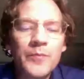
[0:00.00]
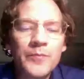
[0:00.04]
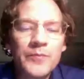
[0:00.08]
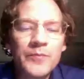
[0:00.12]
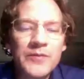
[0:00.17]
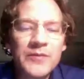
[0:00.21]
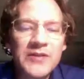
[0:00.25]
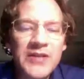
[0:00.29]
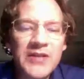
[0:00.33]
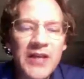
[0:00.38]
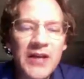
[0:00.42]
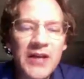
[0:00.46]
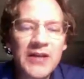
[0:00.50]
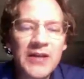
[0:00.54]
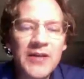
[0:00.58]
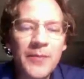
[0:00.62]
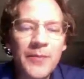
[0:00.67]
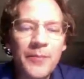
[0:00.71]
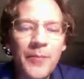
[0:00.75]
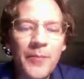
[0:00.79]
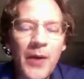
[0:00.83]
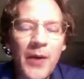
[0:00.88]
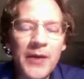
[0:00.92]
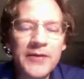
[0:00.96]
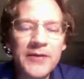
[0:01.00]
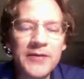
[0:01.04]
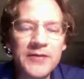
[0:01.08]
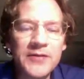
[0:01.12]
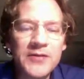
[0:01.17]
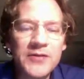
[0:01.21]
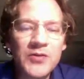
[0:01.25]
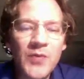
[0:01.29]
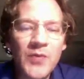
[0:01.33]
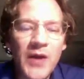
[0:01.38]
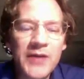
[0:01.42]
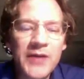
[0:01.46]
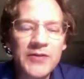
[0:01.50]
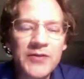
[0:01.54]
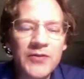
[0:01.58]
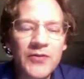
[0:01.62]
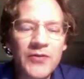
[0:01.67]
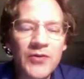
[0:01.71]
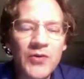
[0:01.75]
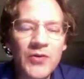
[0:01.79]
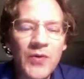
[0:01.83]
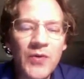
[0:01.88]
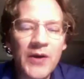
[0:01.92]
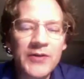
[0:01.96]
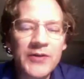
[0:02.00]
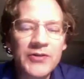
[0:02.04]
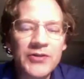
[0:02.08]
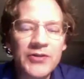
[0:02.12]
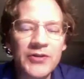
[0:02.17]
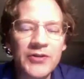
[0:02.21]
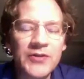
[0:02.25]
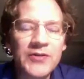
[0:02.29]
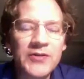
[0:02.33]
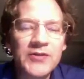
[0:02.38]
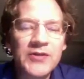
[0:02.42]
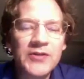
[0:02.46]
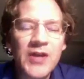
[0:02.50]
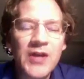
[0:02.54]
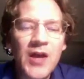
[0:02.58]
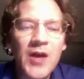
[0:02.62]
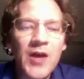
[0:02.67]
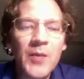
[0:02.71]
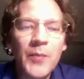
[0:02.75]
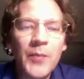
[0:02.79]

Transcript: tick the buttons to answer their questions,